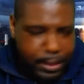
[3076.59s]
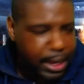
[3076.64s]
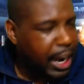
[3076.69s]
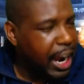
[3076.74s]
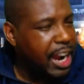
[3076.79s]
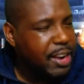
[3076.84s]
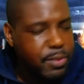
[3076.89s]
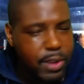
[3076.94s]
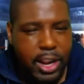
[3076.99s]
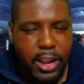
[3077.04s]

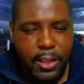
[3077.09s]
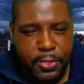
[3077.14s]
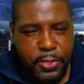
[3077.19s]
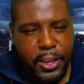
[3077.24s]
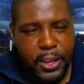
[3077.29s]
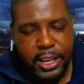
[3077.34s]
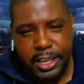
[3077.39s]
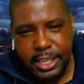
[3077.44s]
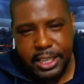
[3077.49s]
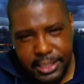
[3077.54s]
I really
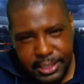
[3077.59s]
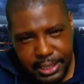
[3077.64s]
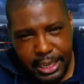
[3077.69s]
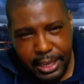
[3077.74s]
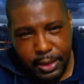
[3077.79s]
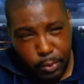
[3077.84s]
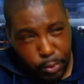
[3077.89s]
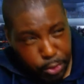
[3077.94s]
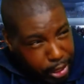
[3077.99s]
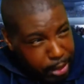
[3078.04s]
think this
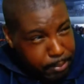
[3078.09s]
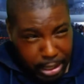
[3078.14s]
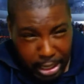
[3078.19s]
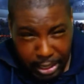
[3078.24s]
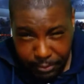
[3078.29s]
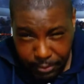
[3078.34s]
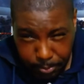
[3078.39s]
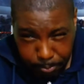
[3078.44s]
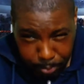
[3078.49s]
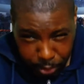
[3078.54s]
thing with him
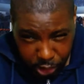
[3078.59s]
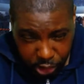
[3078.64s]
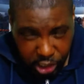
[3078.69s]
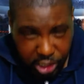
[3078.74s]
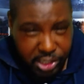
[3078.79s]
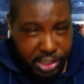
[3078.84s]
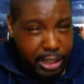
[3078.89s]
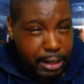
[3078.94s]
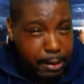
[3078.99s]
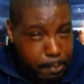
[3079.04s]
leaving Bashir
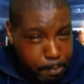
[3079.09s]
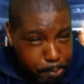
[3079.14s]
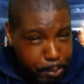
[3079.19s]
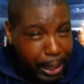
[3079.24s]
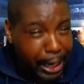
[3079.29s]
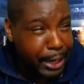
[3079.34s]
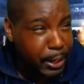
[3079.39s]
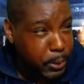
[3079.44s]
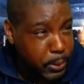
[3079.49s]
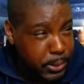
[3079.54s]
is going to
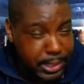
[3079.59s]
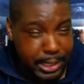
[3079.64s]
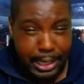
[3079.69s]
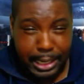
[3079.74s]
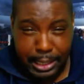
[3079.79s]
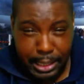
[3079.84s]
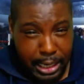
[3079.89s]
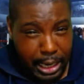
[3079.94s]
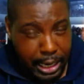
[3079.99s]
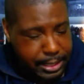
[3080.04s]
bite Usyk in
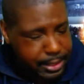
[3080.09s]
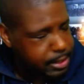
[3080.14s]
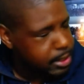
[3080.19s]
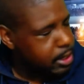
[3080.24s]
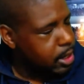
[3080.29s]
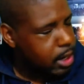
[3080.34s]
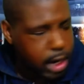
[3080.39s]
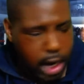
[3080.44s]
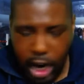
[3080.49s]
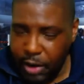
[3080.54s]
the ass.
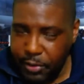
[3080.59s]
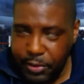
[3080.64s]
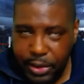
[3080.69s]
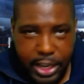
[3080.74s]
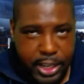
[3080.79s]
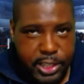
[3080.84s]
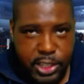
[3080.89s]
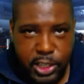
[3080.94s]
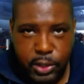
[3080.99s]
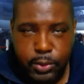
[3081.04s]
I really
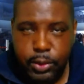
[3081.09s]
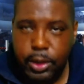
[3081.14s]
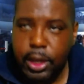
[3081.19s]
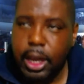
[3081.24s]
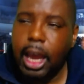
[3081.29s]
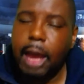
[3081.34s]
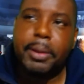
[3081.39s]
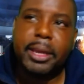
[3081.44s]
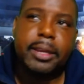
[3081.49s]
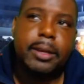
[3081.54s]
do. I
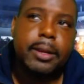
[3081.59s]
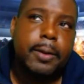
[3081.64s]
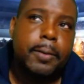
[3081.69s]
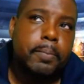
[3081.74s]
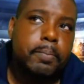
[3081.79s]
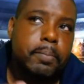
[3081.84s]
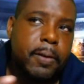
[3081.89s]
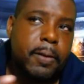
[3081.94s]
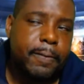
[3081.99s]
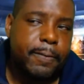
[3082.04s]
mean,
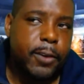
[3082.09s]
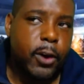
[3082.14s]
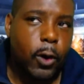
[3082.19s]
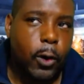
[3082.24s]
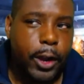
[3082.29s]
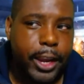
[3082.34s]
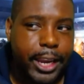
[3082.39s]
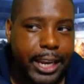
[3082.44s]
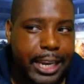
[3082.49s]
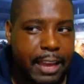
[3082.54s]

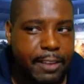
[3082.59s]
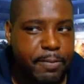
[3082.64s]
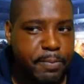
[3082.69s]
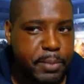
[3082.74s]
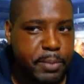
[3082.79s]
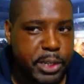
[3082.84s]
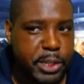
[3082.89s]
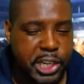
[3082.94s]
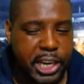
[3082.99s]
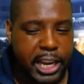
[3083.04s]
before he left
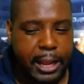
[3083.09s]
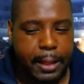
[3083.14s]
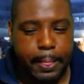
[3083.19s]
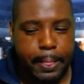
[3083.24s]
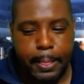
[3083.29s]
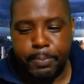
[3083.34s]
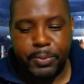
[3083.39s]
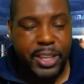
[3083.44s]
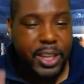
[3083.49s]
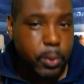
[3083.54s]
Bashir,
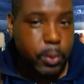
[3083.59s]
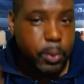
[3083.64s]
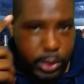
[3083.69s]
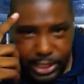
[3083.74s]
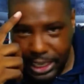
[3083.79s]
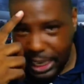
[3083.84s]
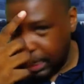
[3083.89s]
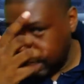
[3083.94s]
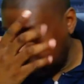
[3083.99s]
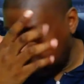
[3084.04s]
he
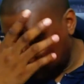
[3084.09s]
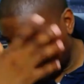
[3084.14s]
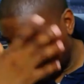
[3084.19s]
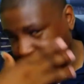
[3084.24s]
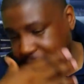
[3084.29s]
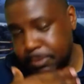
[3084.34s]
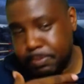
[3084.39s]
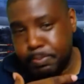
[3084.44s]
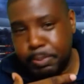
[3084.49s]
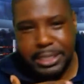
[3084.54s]
wasn't getting his
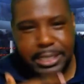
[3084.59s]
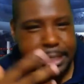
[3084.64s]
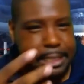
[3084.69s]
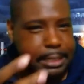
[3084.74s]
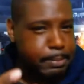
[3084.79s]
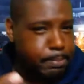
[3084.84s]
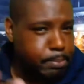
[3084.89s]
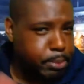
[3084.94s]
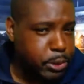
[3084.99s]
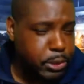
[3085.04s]
face
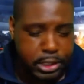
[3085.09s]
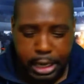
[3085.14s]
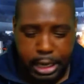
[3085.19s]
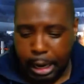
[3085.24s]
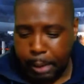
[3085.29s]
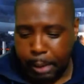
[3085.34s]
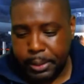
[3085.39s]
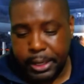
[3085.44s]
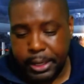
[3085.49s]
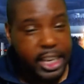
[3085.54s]
busted and bruised
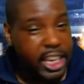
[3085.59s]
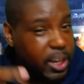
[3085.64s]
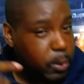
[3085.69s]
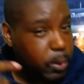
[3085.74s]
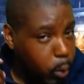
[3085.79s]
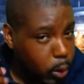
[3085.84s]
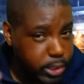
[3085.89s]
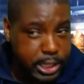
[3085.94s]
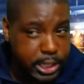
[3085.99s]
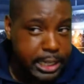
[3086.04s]
up. He
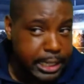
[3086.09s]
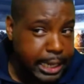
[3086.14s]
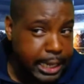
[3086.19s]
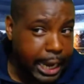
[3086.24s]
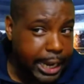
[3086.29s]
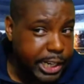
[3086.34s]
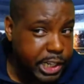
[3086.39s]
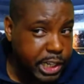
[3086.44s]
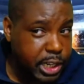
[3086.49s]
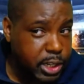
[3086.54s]
wasn't
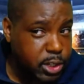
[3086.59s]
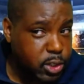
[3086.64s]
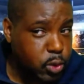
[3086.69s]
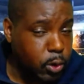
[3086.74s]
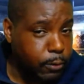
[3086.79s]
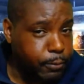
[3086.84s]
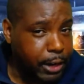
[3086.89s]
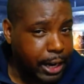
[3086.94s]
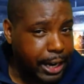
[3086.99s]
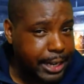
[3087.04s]
engaging in those sort
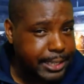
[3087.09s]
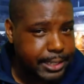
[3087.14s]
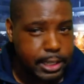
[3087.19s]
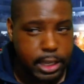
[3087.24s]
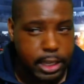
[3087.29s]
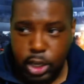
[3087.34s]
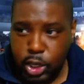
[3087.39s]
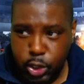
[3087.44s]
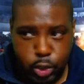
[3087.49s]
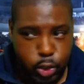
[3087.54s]
of fights.
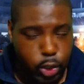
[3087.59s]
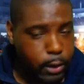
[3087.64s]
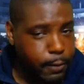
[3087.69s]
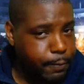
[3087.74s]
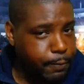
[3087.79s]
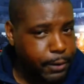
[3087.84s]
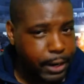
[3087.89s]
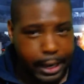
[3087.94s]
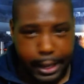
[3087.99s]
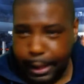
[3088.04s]
You saw him
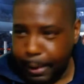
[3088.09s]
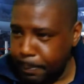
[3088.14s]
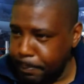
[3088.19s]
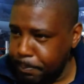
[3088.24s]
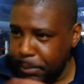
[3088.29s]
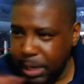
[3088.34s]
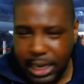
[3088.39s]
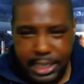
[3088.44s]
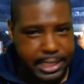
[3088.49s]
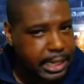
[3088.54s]
fight a
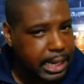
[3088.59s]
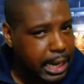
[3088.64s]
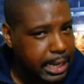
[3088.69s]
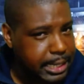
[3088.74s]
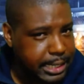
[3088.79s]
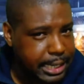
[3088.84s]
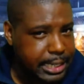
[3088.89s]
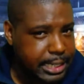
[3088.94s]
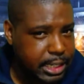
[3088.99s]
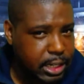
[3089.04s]
masterclass
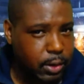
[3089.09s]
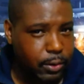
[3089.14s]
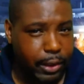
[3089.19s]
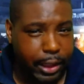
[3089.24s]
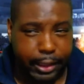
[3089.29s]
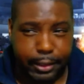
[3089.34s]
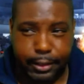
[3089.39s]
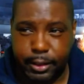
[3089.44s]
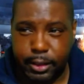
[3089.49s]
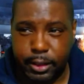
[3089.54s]
against
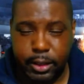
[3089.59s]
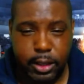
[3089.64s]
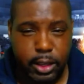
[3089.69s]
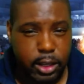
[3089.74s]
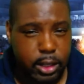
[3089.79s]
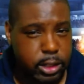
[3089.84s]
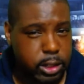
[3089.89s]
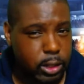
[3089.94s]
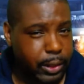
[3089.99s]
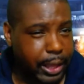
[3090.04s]

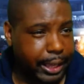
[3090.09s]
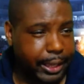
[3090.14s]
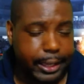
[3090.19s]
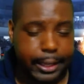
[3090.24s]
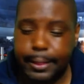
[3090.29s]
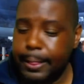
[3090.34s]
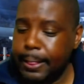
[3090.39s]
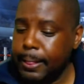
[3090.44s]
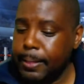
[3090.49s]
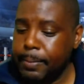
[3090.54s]
Glowacki,
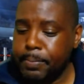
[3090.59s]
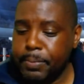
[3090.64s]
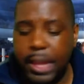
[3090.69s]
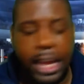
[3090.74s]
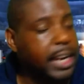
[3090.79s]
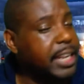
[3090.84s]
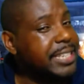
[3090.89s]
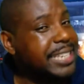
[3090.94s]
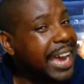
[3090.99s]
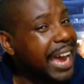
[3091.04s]
and
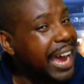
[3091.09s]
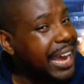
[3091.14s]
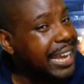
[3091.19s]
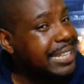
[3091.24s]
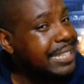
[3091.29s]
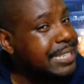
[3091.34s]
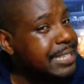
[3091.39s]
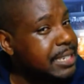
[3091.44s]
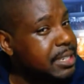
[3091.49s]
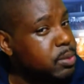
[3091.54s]
his
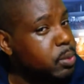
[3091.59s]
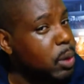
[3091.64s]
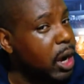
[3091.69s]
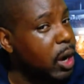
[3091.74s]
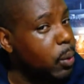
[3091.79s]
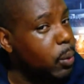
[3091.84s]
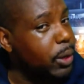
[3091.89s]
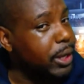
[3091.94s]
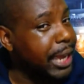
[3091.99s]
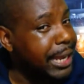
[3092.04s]
hands as
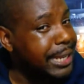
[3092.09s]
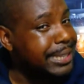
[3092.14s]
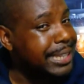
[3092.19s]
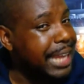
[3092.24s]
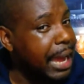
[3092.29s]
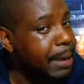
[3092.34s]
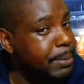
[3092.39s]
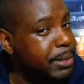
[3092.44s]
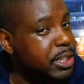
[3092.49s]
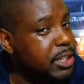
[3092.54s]
well were getting
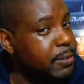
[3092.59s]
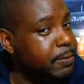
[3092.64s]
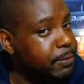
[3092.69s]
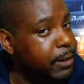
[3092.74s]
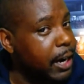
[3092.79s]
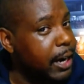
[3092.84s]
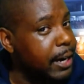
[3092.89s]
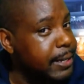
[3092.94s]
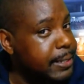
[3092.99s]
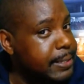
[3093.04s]
damaged in
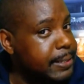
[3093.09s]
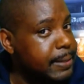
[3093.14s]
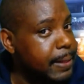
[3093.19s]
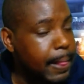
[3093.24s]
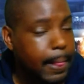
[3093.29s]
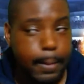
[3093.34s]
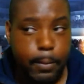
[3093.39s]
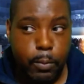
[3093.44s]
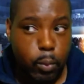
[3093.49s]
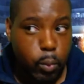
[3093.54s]
fights
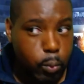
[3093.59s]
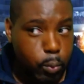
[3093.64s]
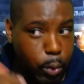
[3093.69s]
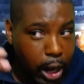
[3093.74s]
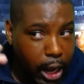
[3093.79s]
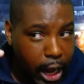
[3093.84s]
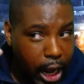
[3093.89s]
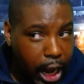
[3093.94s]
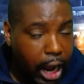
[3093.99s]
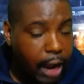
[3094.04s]

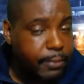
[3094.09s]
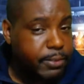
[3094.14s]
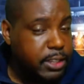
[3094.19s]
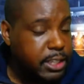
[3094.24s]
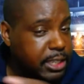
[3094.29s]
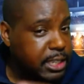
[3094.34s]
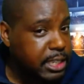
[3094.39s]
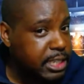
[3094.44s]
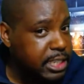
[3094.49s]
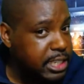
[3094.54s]

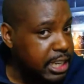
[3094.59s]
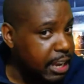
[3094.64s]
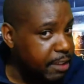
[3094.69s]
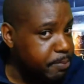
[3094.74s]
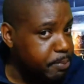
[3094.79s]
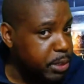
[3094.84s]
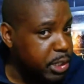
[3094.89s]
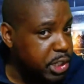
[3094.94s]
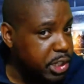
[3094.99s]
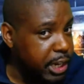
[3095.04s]
since he
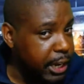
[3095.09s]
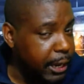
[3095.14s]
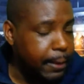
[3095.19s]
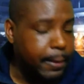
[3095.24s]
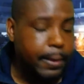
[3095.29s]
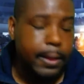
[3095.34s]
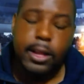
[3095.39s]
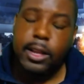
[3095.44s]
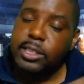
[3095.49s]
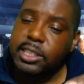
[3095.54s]
left Bashir.
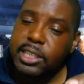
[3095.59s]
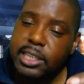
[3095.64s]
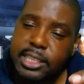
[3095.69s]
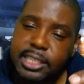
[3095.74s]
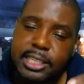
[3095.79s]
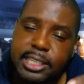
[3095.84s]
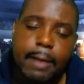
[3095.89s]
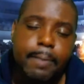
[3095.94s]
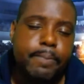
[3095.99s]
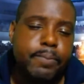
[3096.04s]
So there's
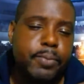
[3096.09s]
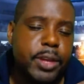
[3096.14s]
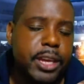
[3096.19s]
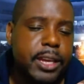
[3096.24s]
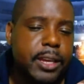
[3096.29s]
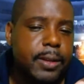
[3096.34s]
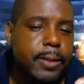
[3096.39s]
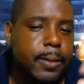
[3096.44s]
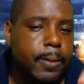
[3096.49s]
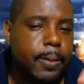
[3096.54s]

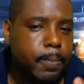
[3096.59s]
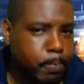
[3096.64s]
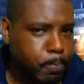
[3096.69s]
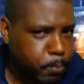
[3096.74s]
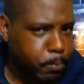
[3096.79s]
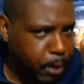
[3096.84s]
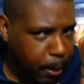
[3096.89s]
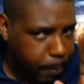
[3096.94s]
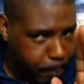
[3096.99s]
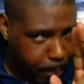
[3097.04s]
something
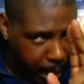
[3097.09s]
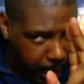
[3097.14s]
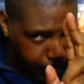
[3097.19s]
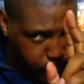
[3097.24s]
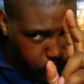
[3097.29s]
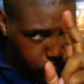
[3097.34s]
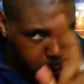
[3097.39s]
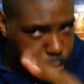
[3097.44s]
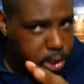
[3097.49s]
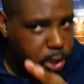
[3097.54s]

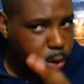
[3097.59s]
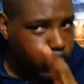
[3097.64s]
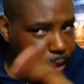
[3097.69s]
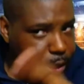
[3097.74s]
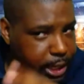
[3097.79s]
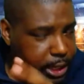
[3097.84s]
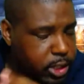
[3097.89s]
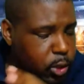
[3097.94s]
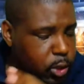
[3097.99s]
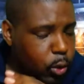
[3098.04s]
about Usyk we
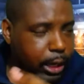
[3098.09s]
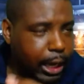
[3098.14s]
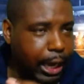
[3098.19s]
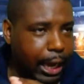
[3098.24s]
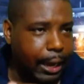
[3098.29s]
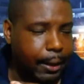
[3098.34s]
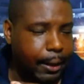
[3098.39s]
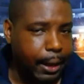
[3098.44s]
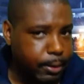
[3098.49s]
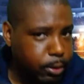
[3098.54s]
need to look
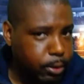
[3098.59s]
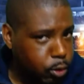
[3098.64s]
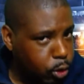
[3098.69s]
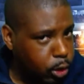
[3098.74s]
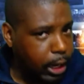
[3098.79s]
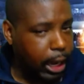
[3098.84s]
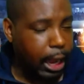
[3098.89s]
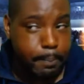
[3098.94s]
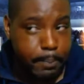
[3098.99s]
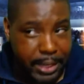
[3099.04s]
at and
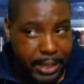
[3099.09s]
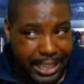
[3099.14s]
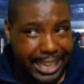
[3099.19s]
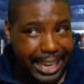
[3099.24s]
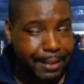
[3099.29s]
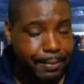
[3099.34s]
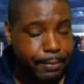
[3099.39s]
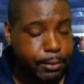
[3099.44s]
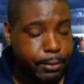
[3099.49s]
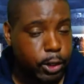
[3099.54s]
be
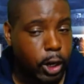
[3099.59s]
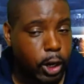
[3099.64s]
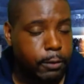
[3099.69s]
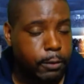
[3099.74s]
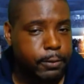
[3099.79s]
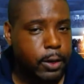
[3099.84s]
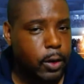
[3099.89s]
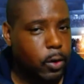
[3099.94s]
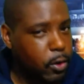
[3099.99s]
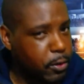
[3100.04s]
careful of
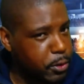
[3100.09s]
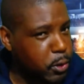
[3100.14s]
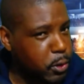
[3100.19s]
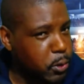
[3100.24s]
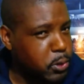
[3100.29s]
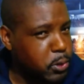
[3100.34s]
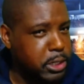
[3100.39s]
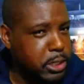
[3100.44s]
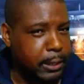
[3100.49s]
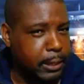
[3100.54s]
with
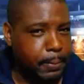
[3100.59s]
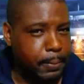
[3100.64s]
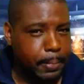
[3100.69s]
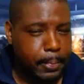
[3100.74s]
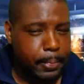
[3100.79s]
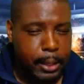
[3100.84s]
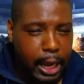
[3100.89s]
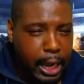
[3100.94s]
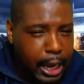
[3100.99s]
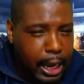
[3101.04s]
Usyk.
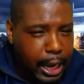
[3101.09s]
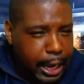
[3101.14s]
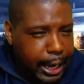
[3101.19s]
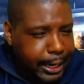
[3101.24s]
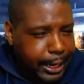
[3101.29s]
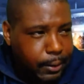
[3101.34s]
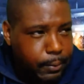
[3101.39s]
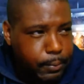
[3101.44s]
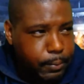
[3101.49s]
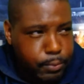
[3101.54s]
I
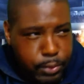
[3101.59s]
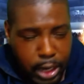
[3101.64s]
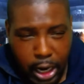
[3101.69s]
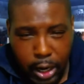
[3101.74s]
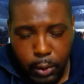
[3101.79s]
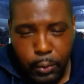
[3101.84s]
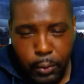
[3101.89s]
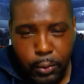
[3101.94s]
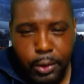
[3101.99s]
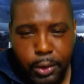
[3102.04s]
don't
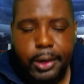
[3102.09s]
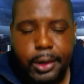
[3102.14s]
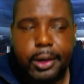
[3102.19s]
know.